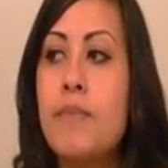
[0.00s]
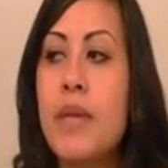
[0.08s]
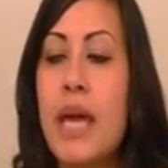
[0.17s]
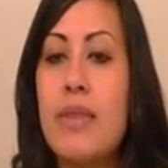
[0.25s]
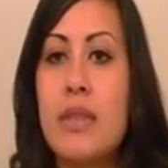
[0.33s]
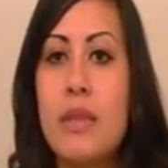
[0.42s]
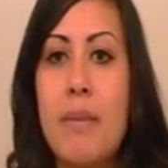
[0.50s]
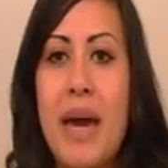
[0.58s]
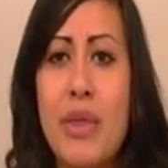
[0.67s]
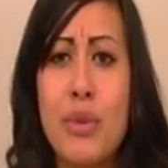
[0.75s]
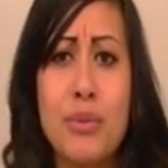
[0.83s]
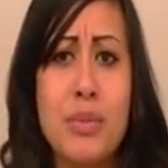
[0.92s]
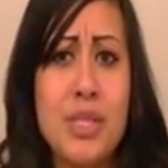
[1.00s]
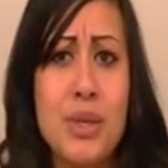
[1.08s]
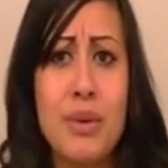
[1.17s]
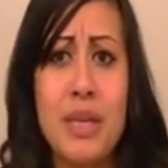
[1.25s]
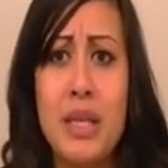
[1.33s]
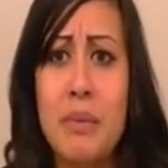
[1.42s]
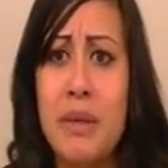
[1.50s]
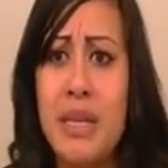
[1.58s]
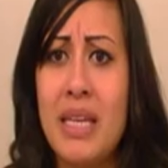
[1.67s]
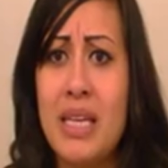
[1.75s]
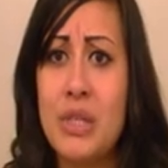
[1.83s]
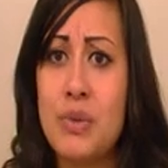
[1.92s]
And then the bathroom is so itty
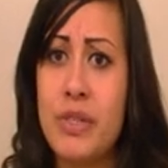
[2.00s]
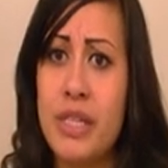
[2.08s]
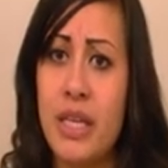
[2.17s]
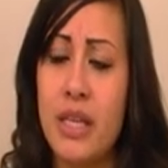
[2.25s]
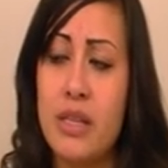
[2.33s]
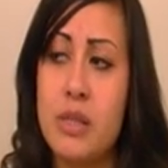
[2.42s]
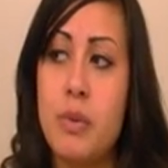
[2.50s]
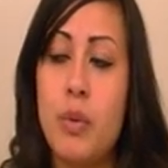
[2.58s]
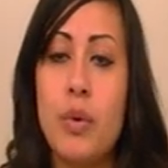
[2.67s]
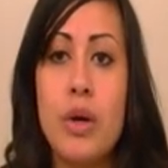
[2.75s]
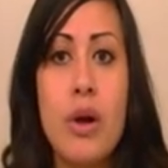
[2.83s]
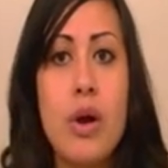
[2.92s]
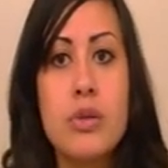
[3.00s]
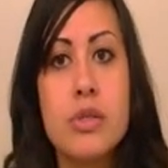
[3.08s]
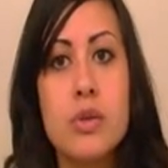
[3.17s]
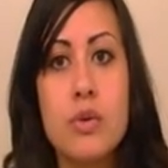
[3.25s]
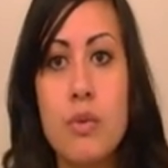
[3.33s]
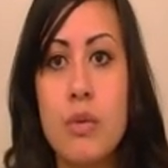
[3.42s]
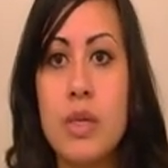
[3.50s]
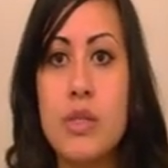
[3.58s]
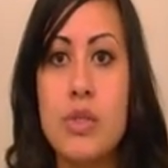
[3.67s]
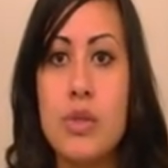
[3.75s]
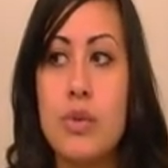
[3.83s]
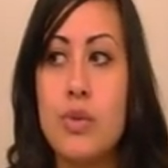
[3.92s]
bitty, it's ridiculous. But we're also going
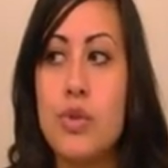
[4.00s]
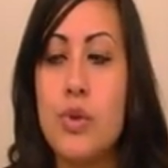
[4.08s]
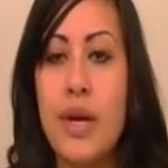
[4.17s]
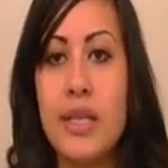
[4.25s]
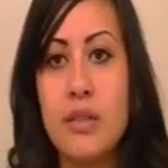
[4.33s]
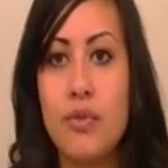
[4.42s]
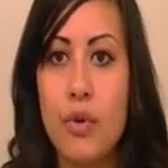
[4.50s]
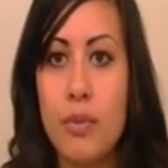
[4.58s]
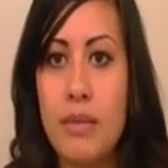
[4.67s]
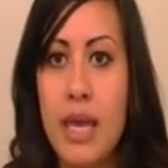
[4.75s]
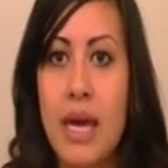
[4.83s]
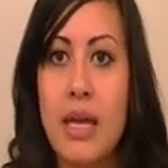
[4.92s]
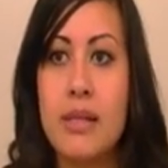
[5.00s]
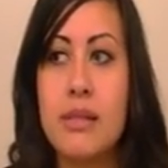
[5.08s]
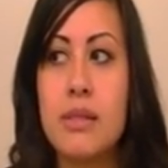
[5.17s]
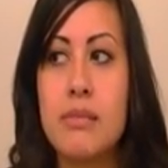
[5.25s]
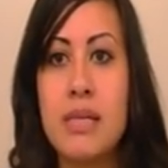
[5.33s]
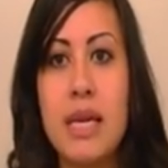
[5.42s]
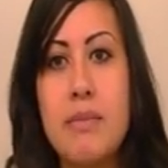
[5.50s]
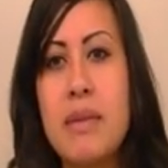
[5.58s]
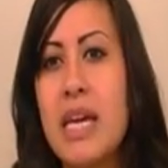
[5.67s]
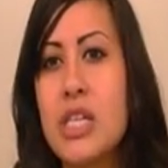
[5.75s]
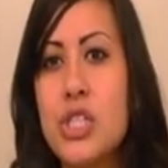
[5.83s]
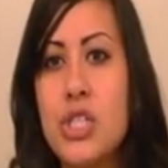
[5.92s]
to transform that sometime
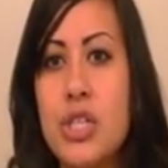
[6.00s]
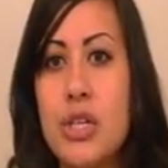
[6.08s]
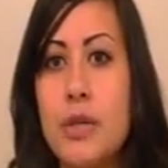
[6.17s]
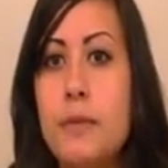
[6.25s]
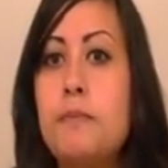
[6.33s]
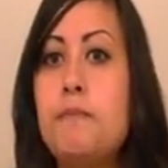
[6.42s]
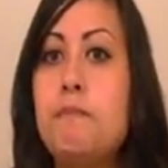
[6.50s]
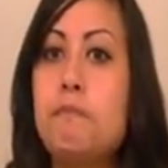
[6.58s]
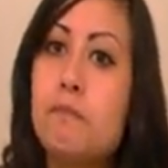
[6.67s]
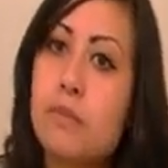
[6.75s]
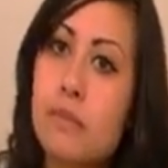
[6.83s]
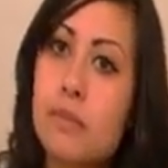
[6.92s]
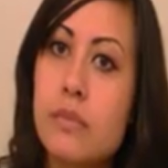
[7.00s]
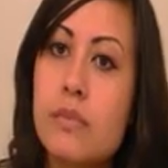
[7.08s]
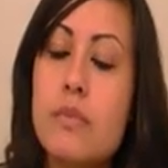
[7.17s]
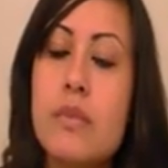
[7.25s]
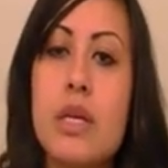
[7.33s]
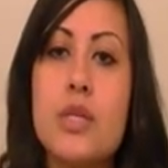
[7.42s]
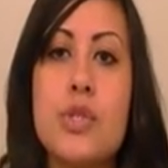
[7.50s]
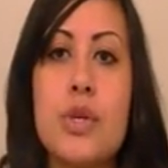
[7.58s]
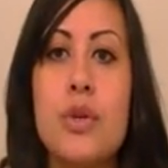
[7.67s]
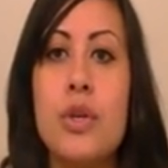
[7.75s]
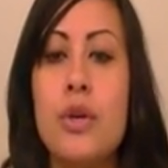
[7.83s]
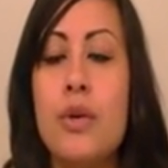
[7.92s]
next year. So,
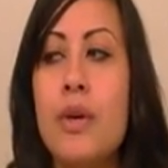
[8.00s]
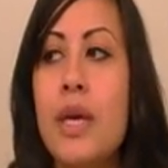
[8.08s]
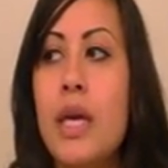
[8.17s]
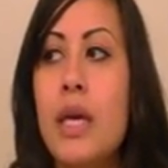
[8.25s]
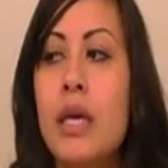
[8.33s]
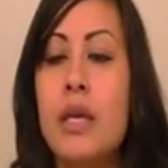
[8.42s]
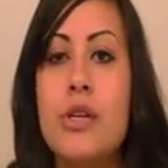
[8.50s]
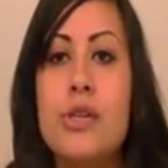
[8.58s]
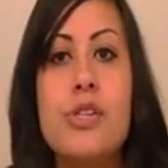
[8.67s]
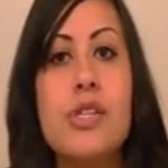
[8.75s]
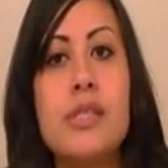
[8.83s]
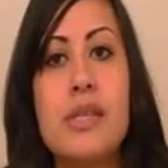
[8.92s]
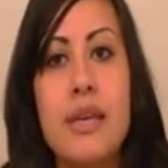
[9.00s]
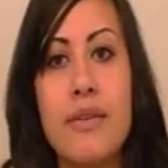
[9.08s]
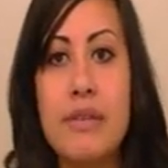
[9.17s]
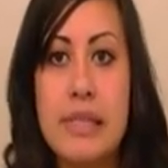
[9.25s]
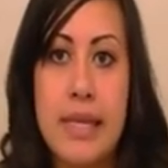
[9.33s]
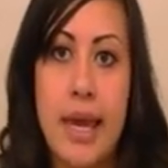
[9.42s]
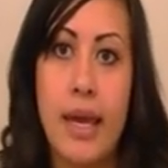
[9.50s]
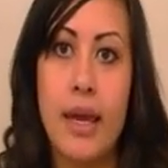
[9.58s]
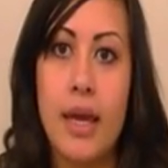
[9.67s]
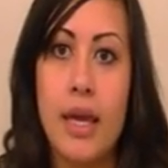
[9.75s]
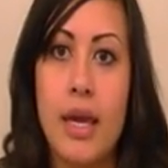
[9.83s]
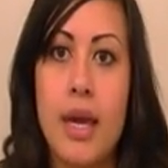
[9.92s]
you know, you just give and take,
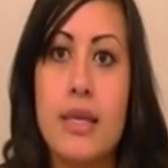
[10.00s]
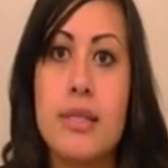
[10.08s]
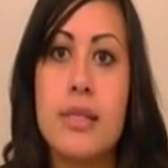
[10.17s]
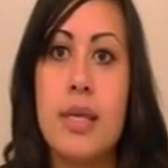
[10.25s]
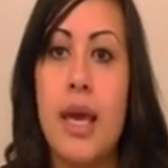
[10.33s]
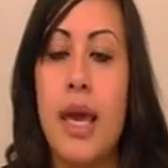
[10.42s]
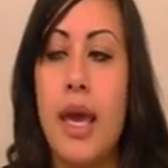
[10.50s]
I guess.